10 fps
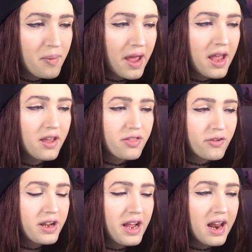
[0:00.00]
by paying
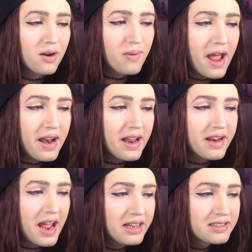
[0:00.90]
3 and a red
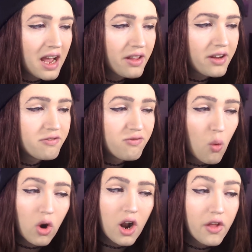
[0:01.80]
and exiling
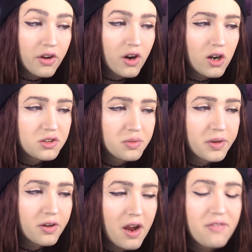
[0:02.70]
4 other cards from
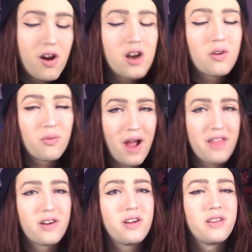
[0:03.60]
your graveyard
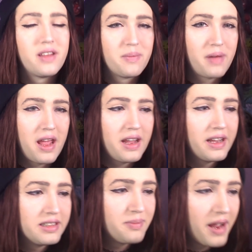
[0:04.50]
rather than paying
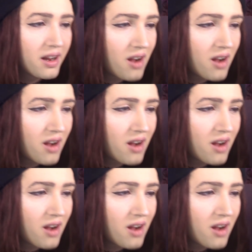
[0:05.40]
its mana